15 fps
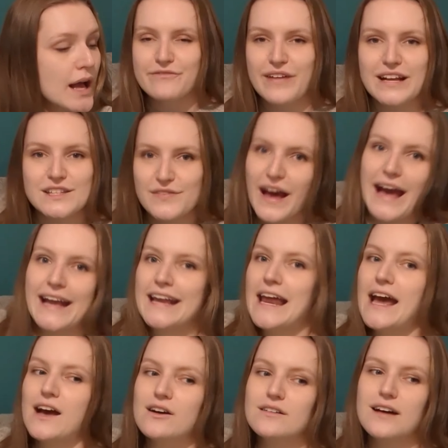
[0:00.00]
Thanks for hanging
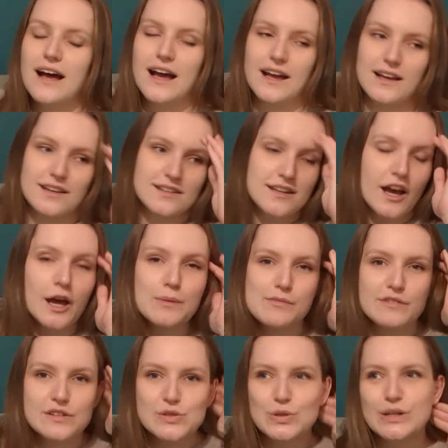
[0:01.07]
out, and I hope
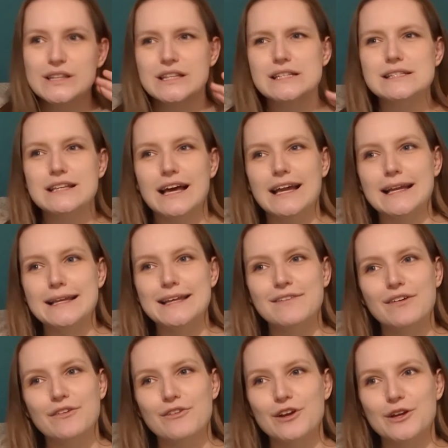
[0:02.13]
you've enjoyed this like
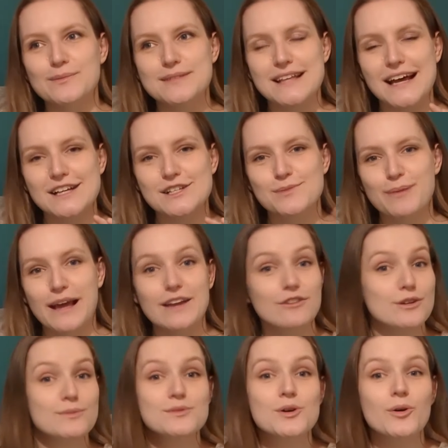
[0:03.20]
living room /
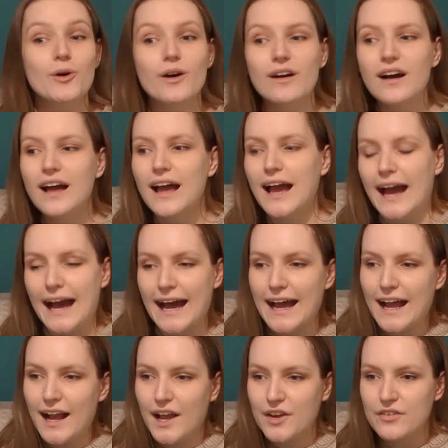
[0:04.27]
playroom tour,
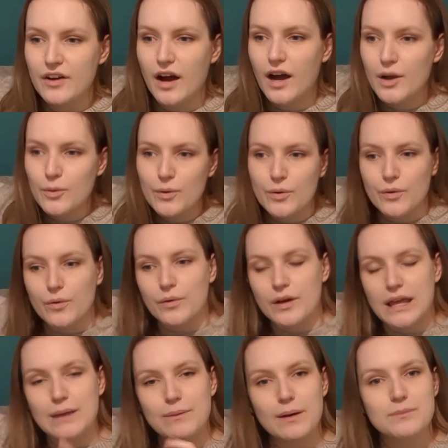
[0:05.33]
and I will
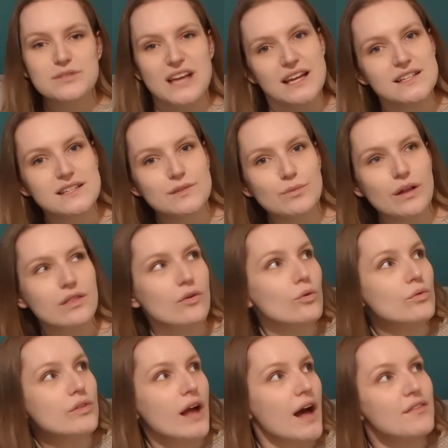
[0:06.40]
keep you updated with
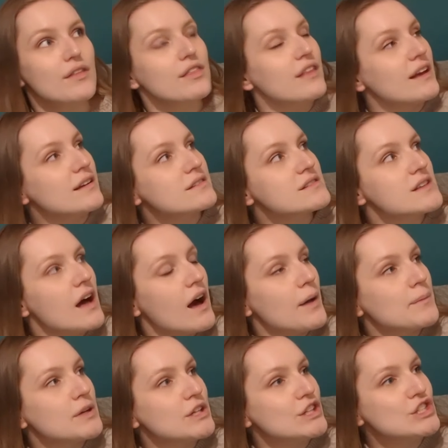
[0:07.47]
all the other things that
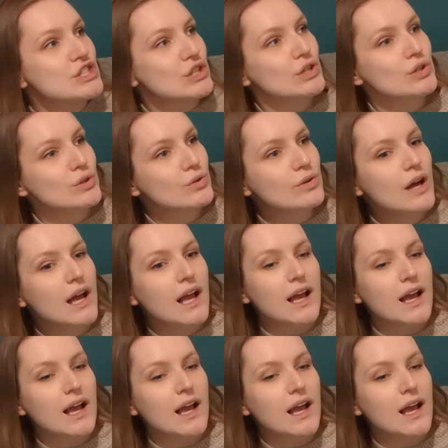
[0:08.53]
I'm gonna do,